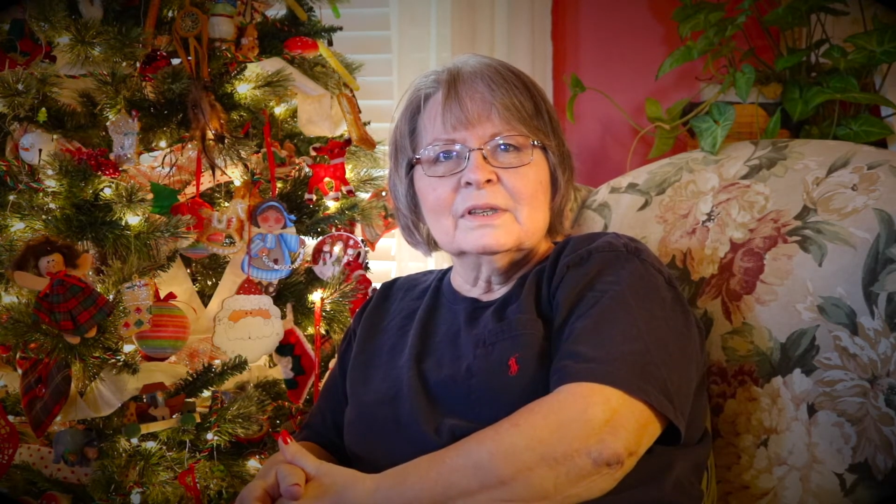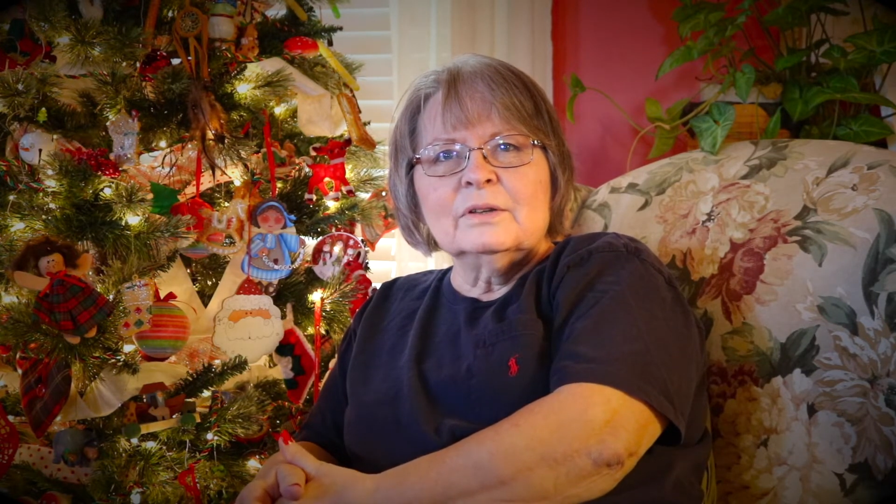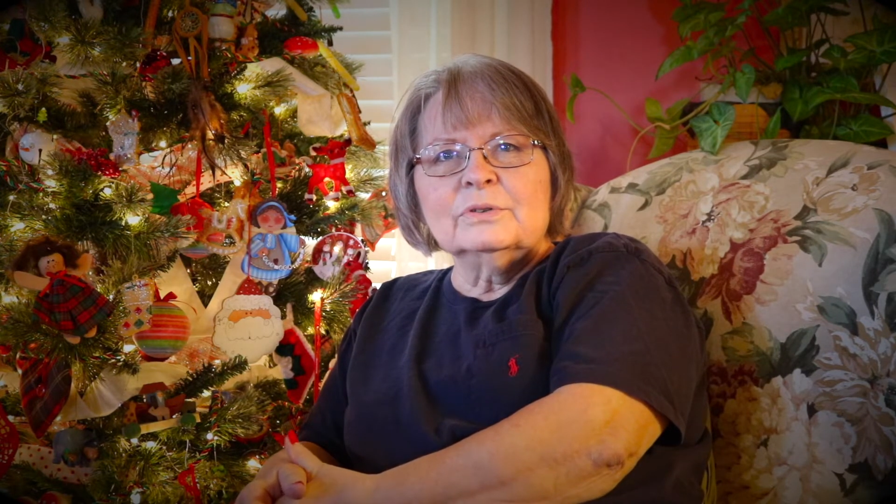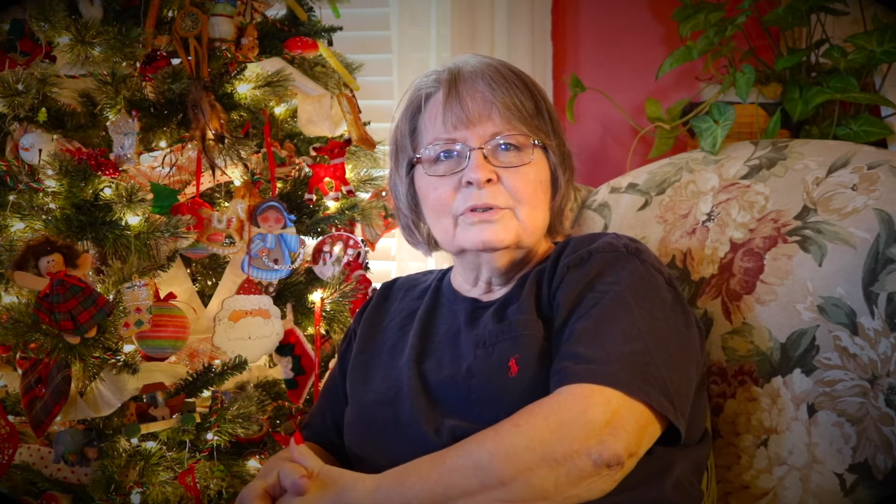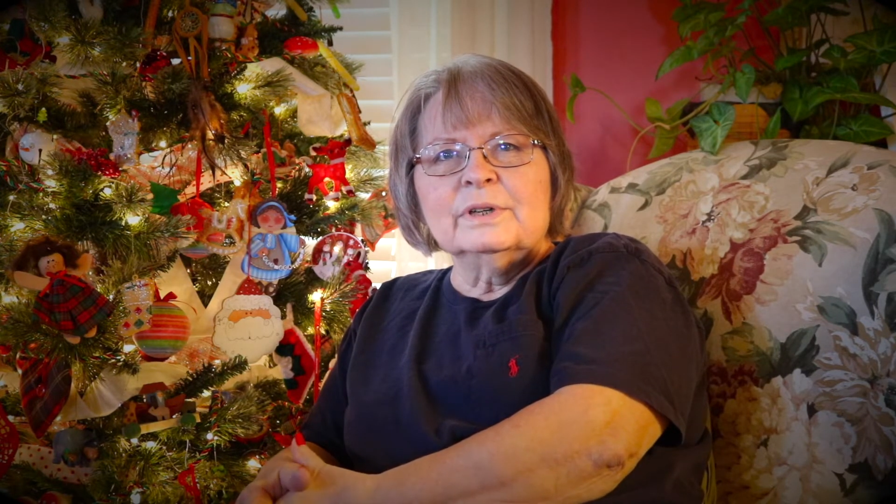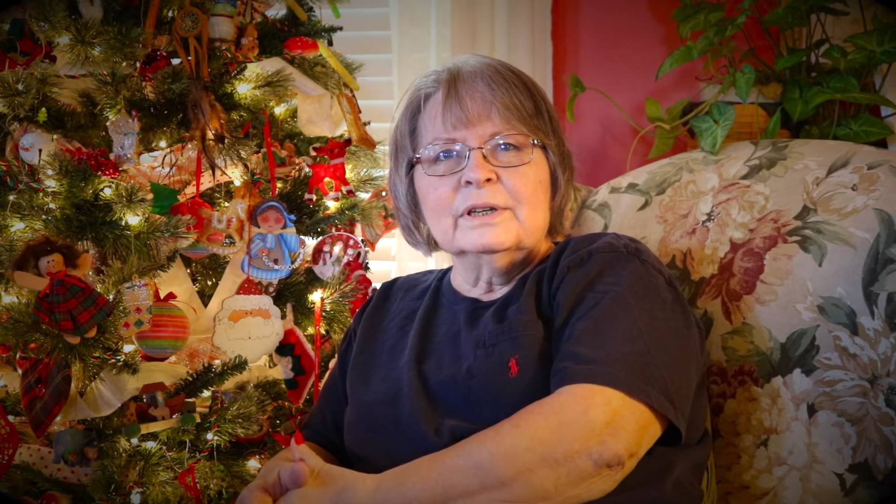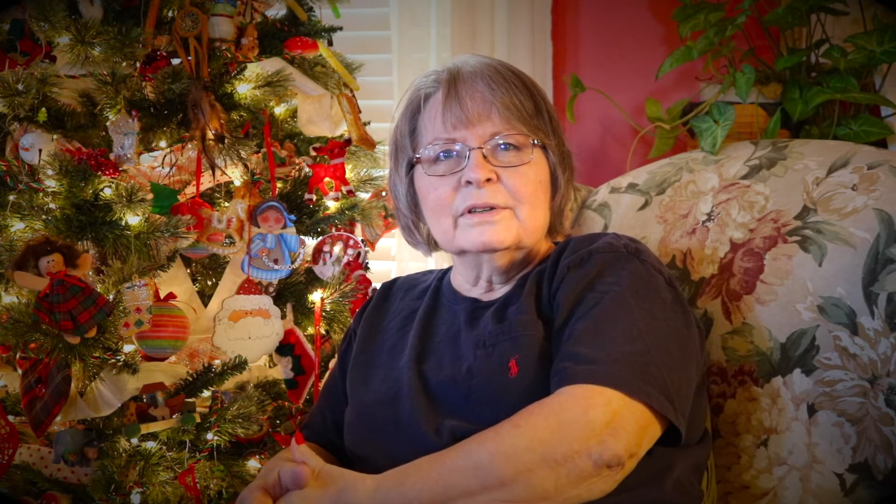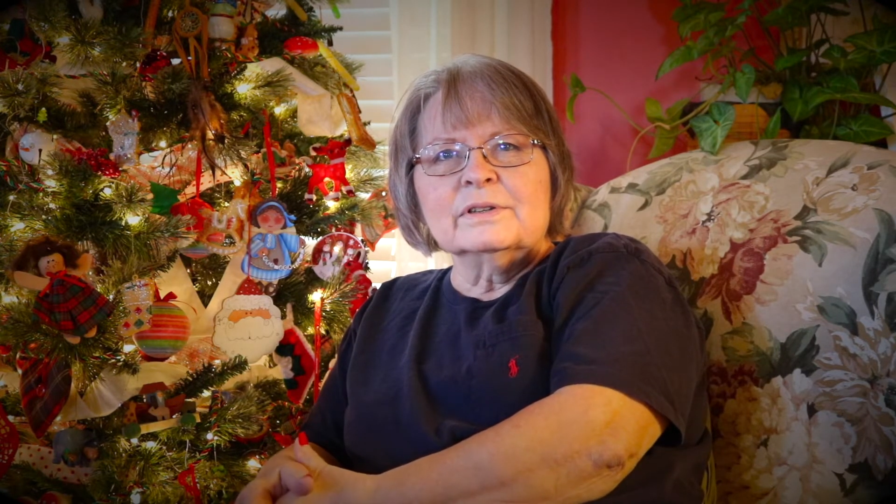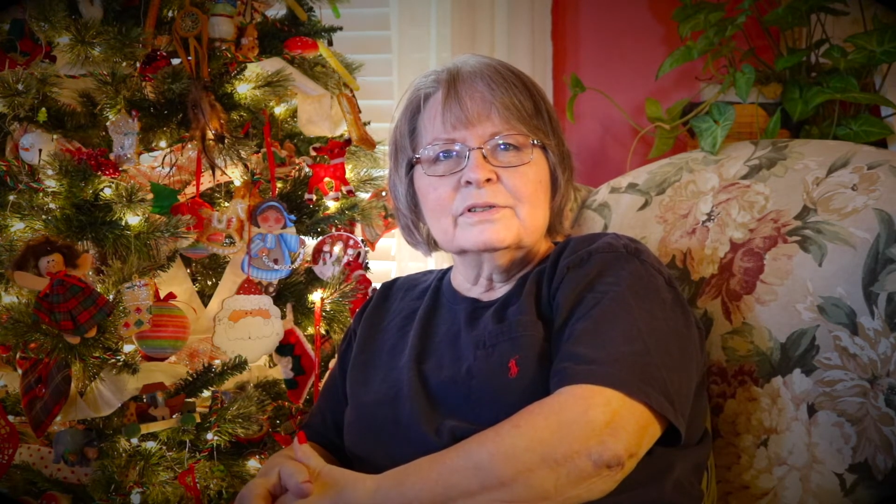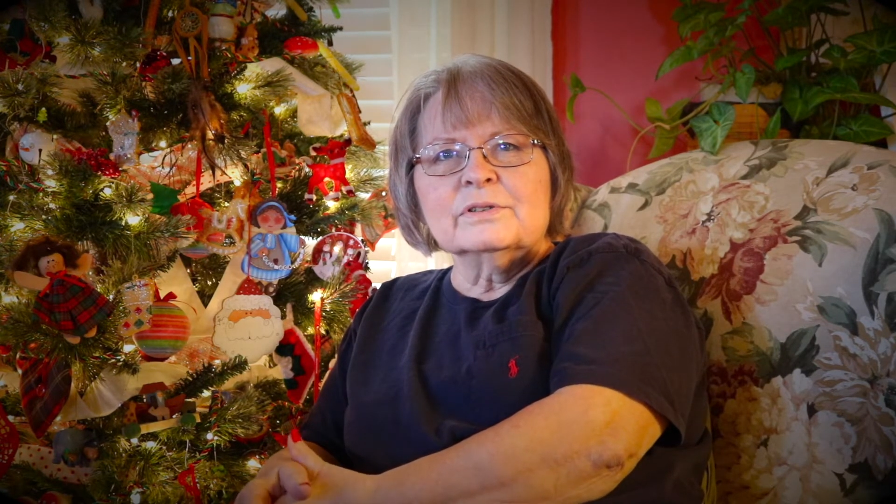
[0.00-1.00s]
don't do any other
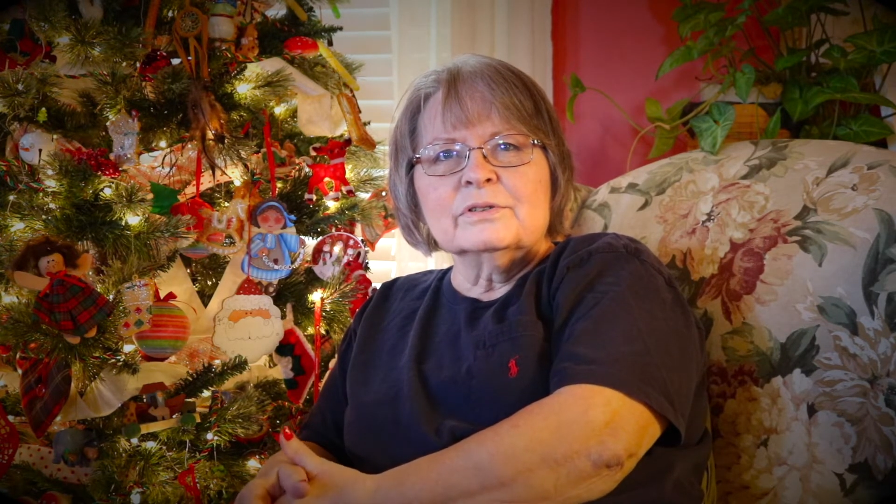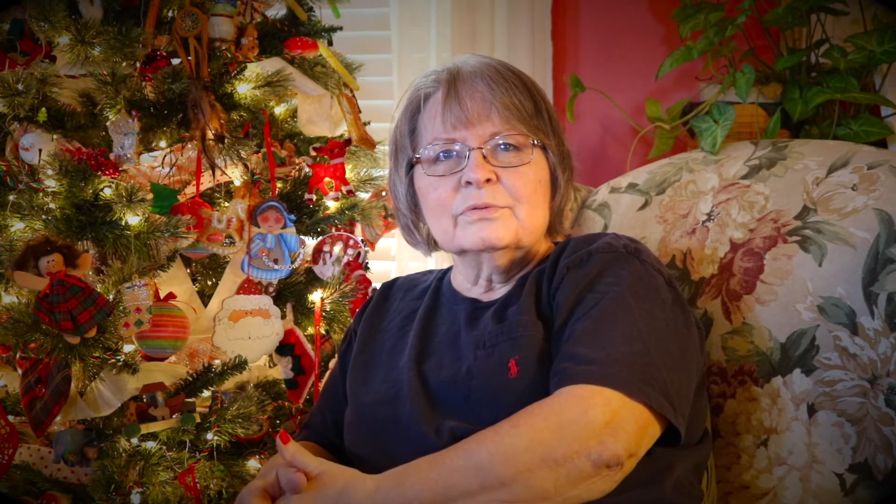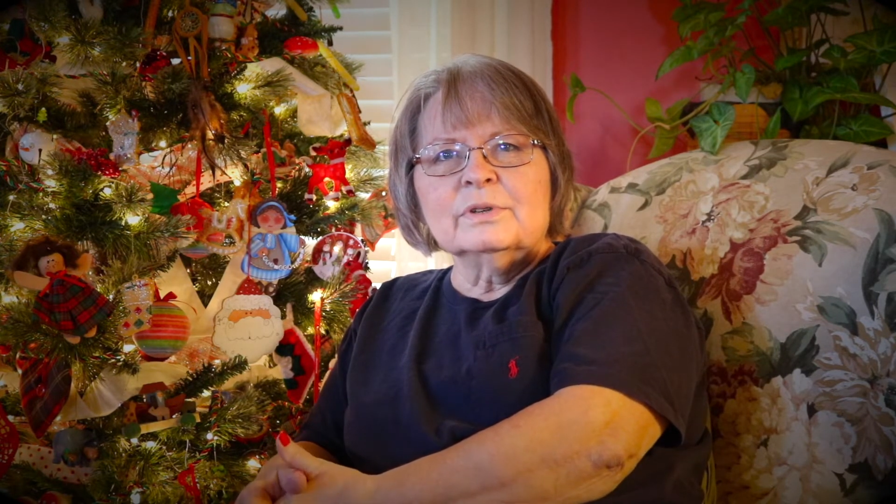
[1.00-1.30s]
desserts